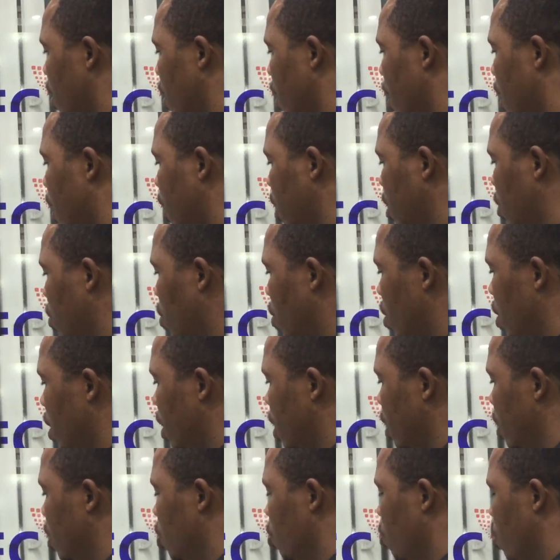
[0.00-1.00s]
Last one
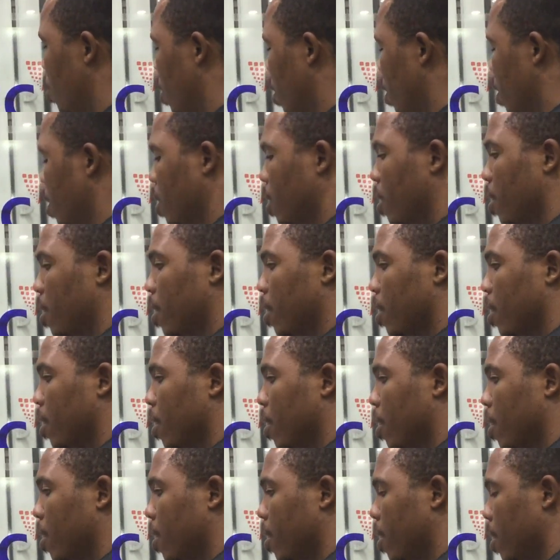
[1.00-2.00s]
is true.
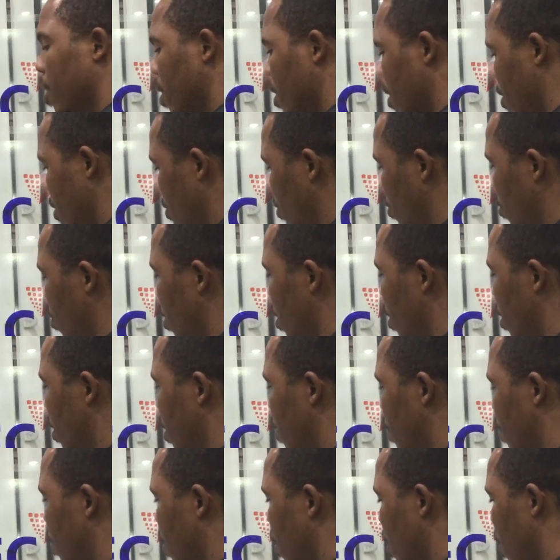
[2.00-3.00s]
True.
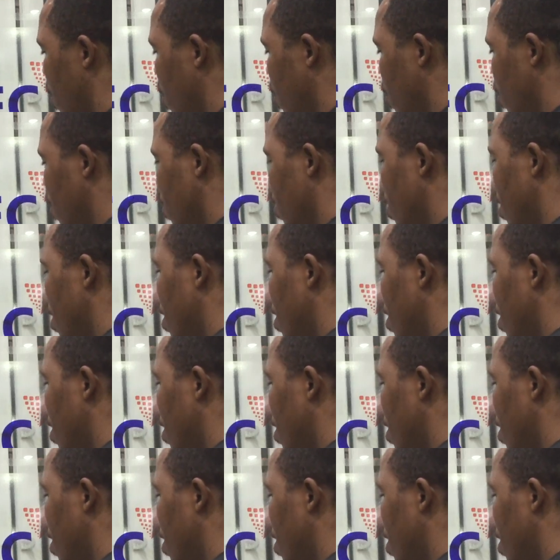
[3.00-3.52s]
Very good.